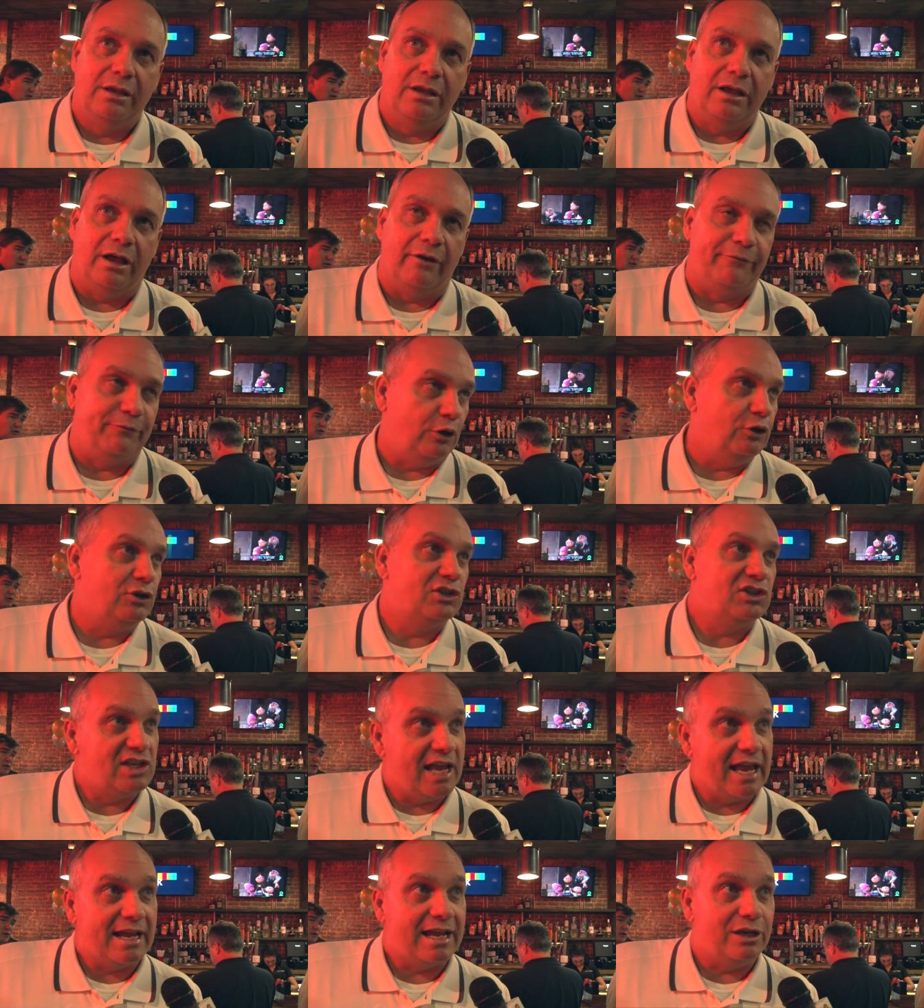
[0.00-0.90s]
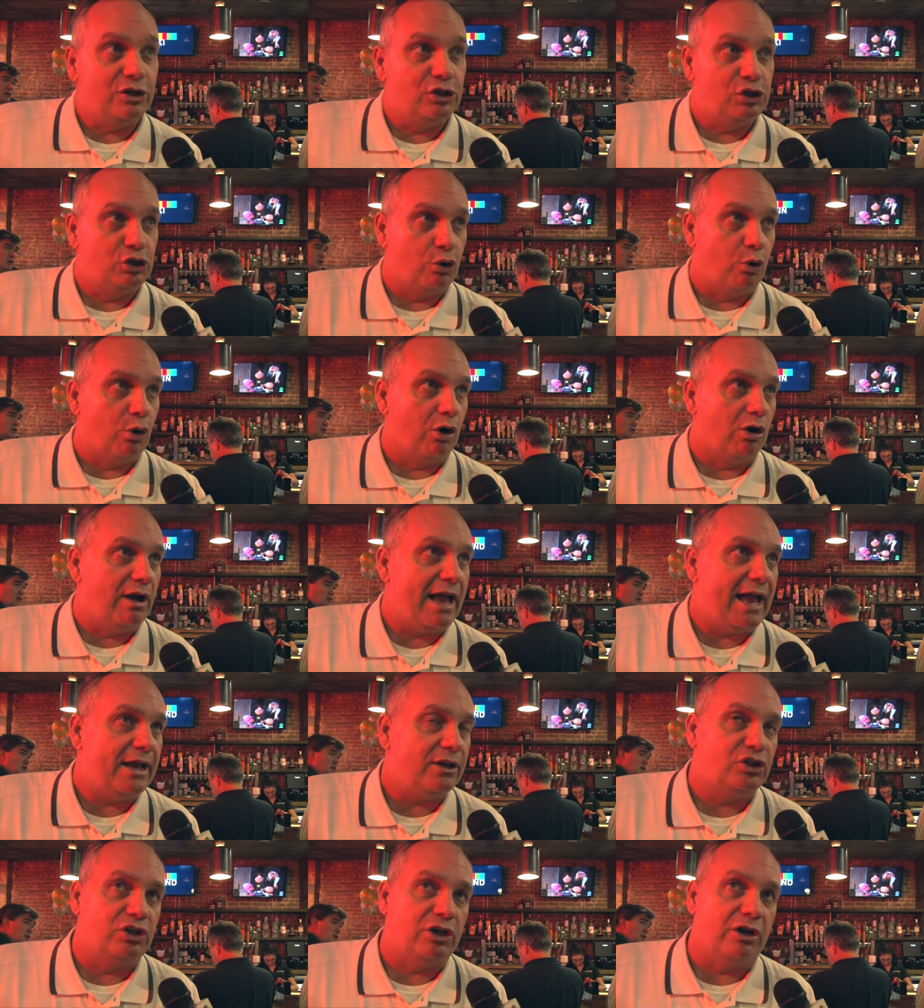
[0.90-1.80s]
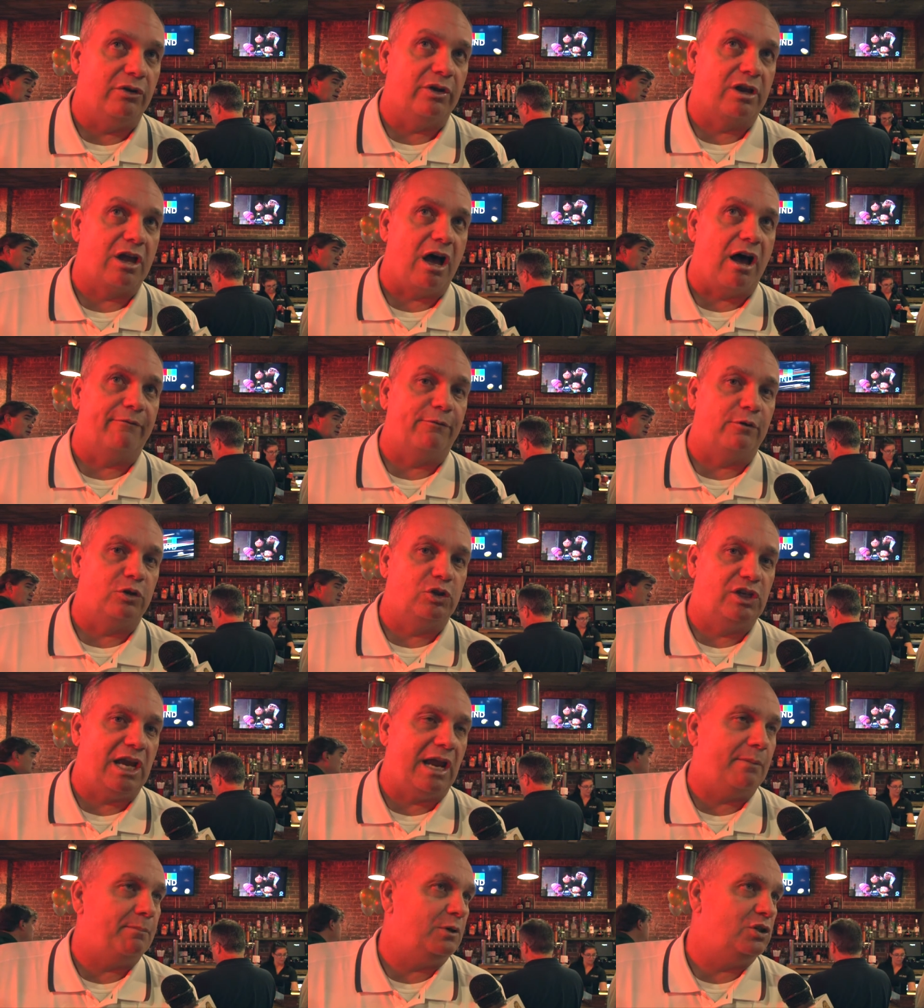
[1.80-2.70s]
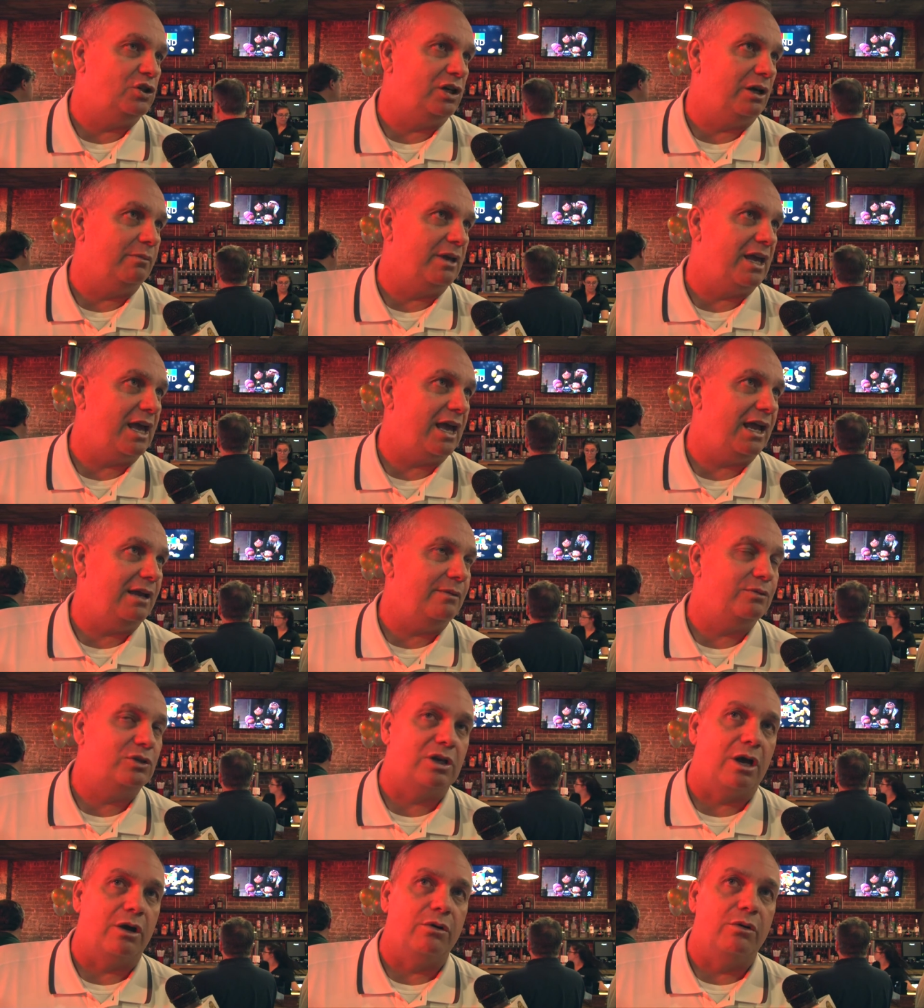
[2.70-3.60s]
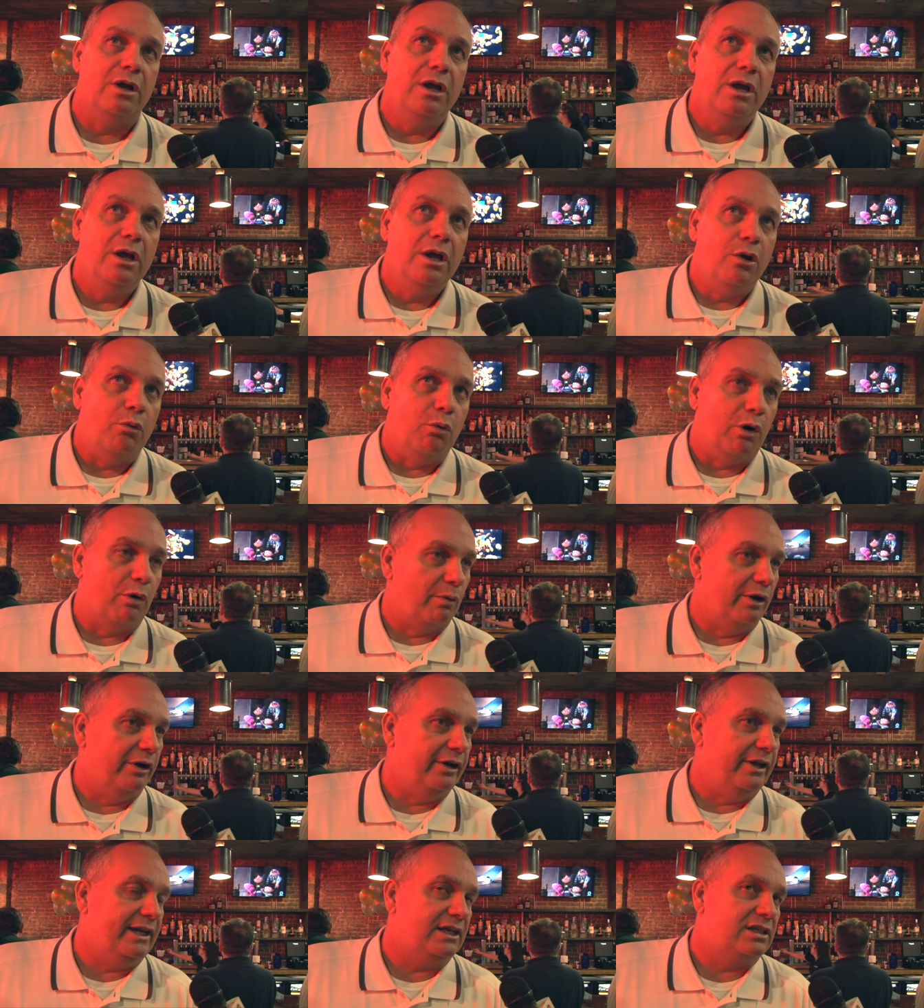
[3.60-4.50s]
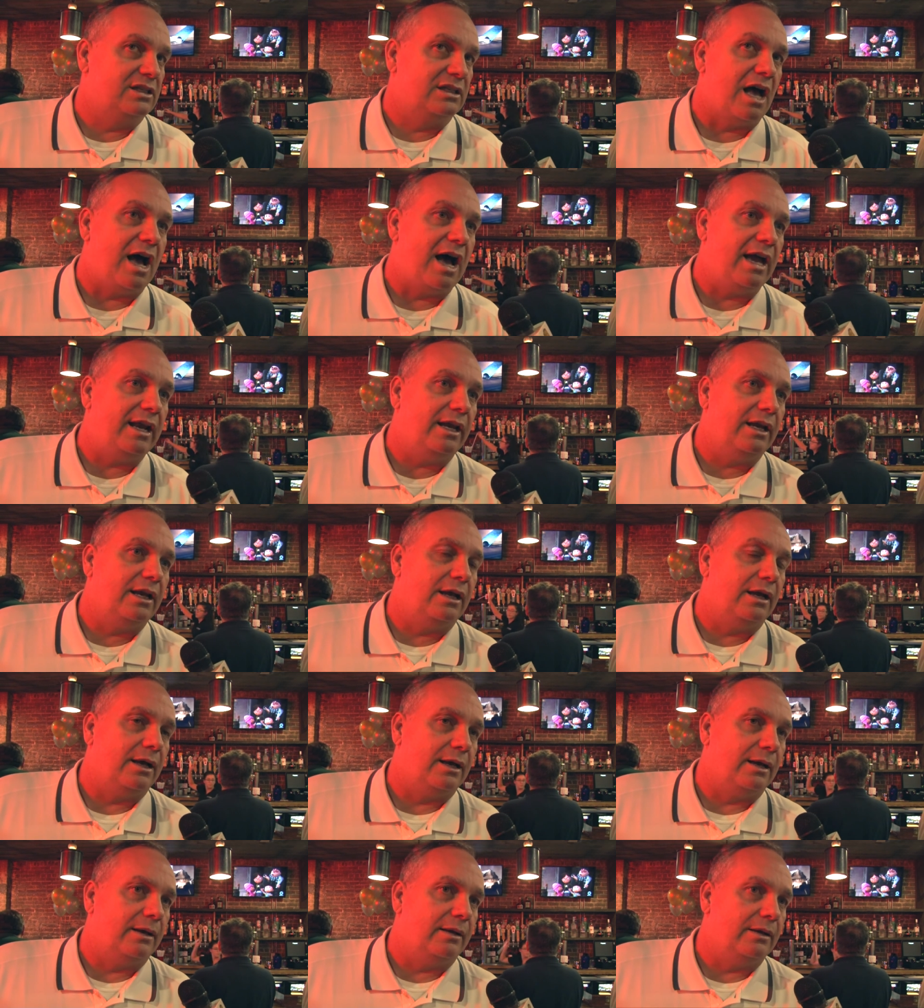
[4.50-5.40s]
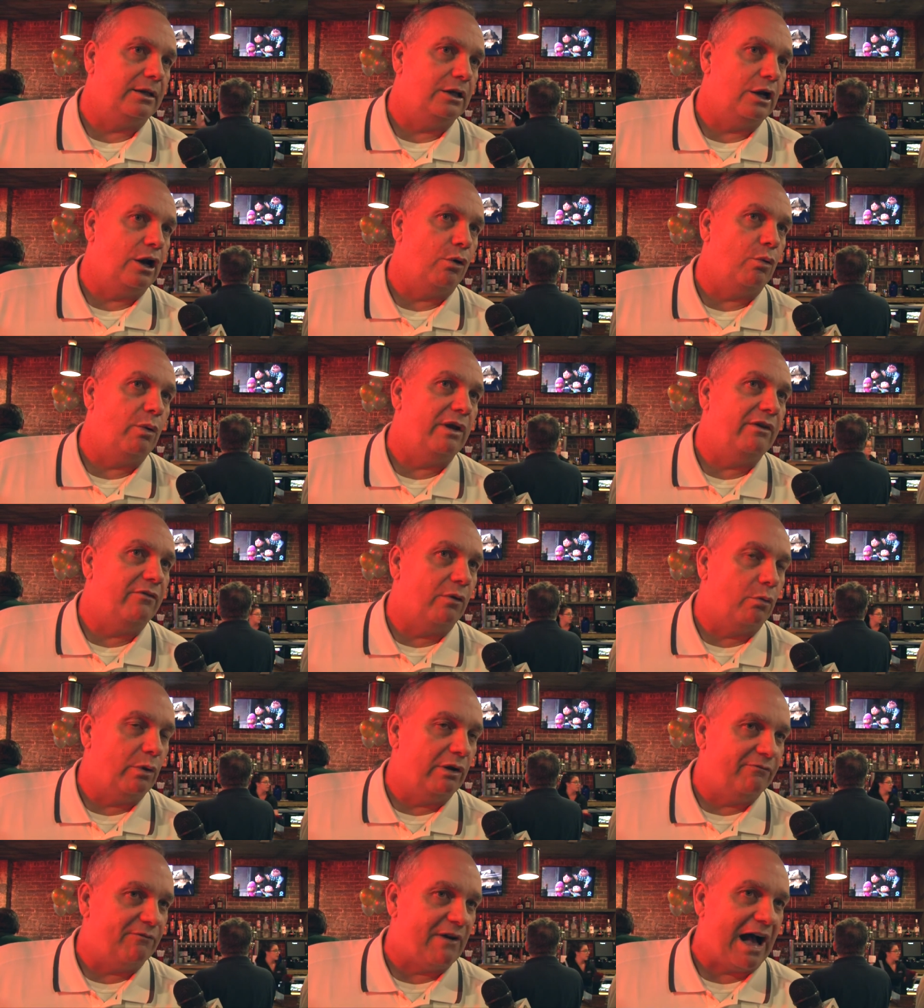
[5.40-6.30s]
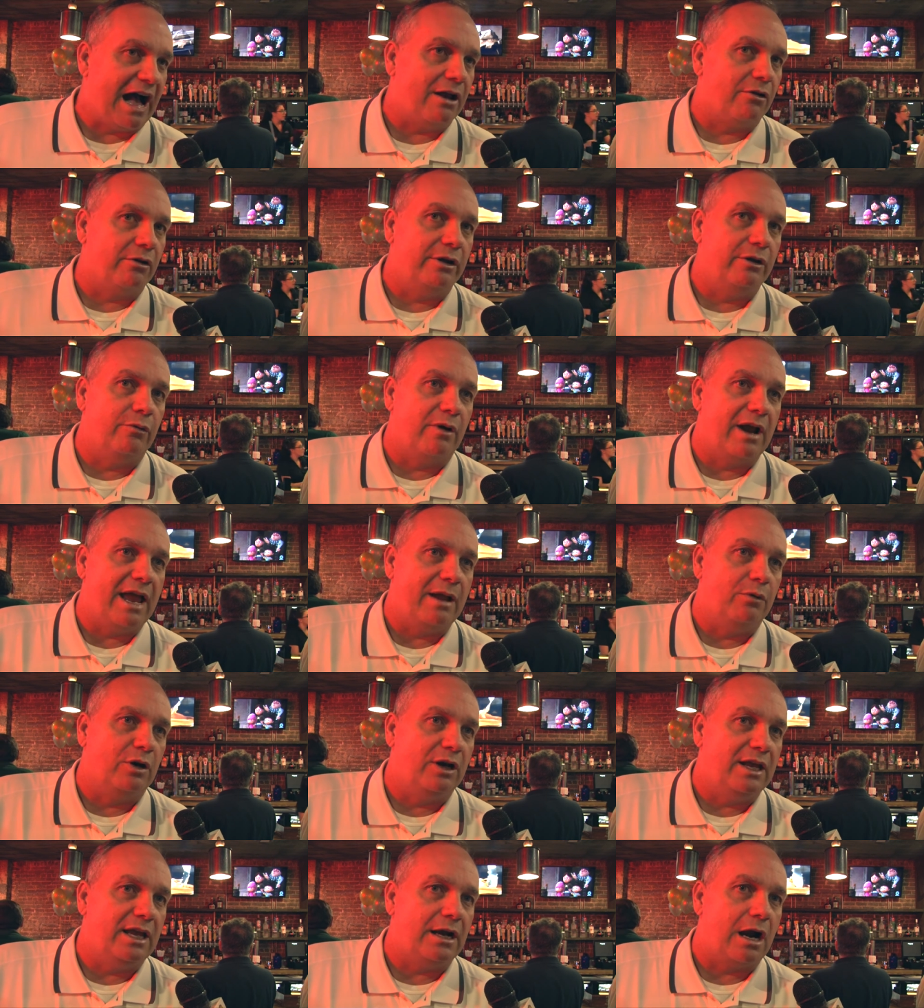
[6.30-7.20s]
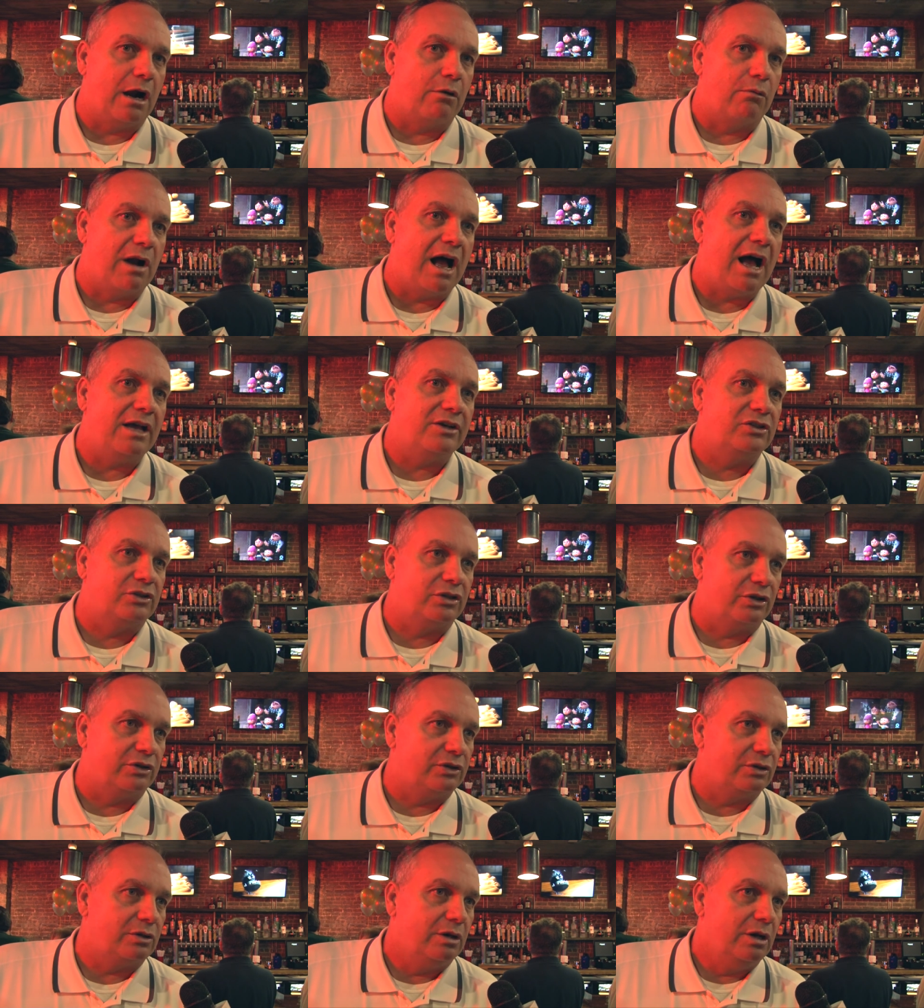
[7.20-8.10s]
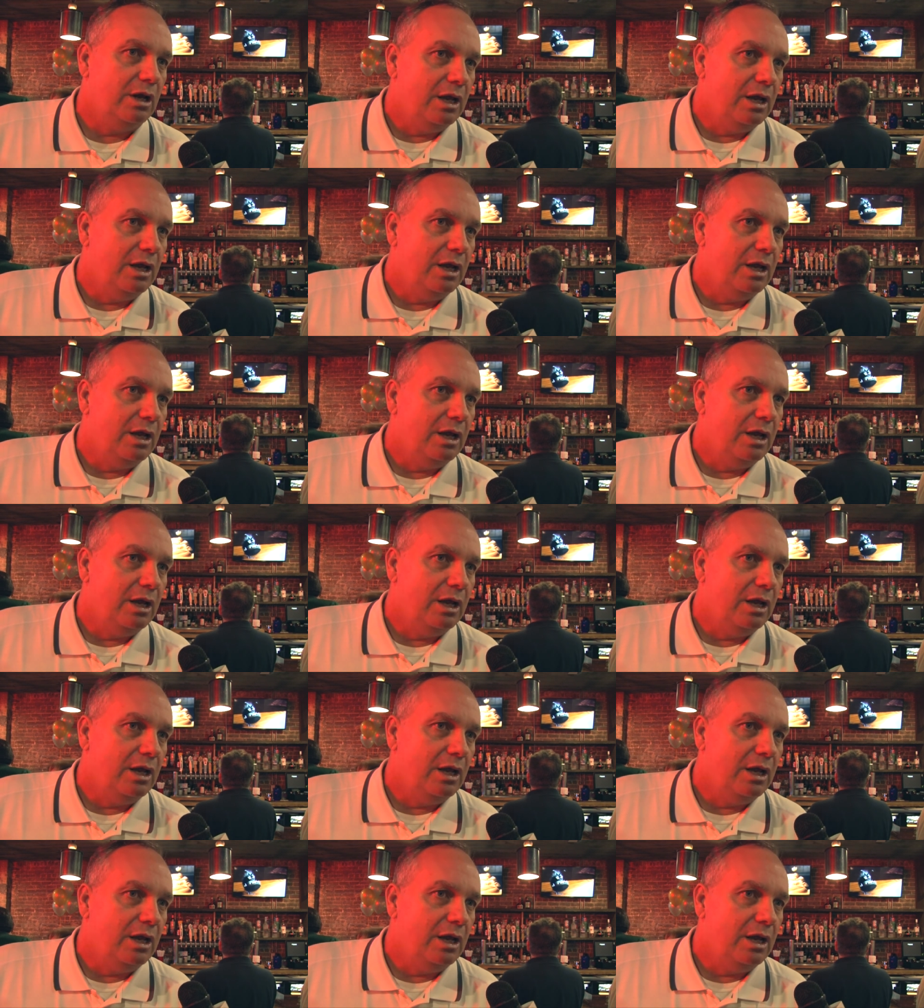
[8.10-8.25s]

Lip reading: a few seconds short last year in the conference championship game, so we're really excited. You know, we finally were able to get our rosters